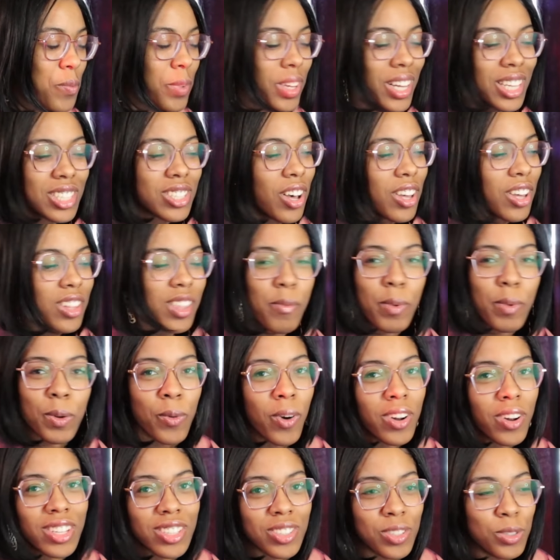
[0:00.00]
But that's all they've
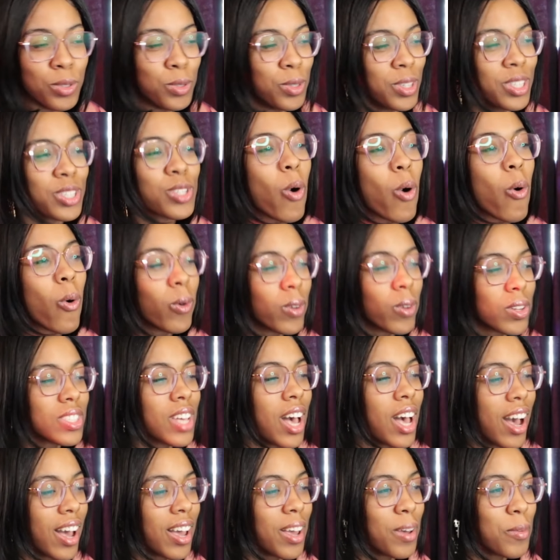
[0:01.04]
been wanting to do this whole
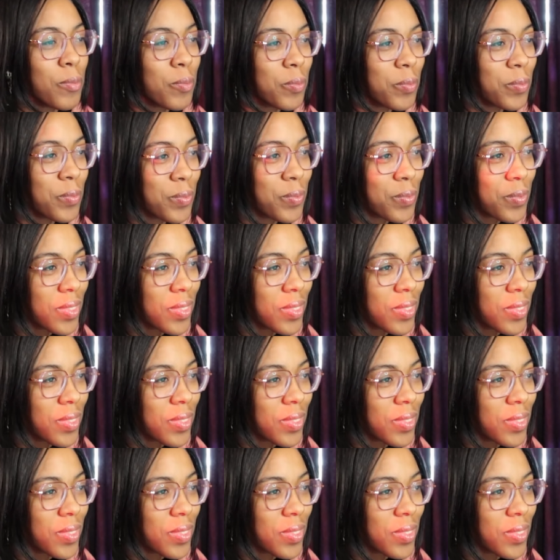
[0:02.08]
time.